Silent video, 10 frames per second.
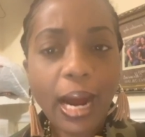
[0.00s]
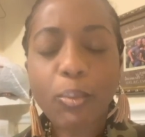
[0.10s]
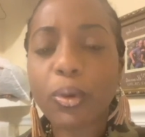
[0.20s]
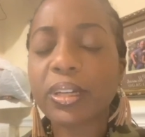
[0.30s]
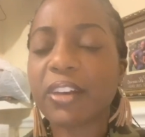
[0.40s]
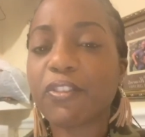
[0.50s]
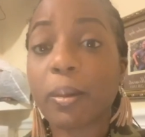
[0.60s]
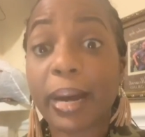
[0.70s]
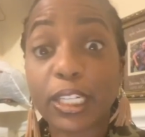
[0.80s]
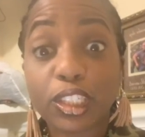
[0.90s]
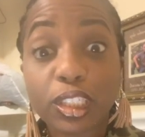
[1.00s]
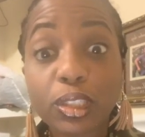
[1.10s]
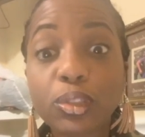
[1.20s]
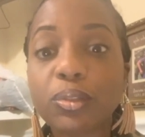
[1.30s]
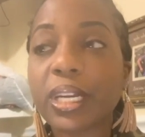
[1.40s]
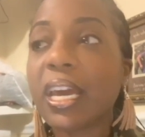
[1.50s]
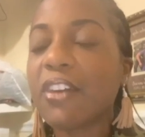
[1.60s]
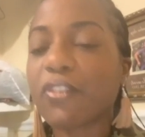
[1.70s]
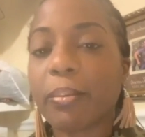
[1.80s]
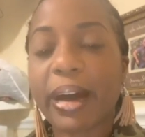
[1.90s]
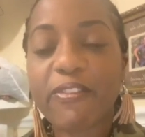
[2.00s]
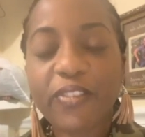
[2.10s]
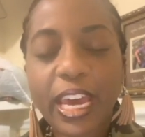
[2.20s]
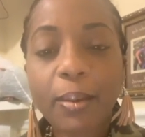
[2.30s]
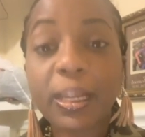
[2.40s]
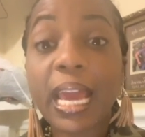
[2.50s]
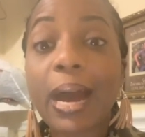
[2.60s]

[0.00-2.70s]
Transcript: I'm working for my children, for my family.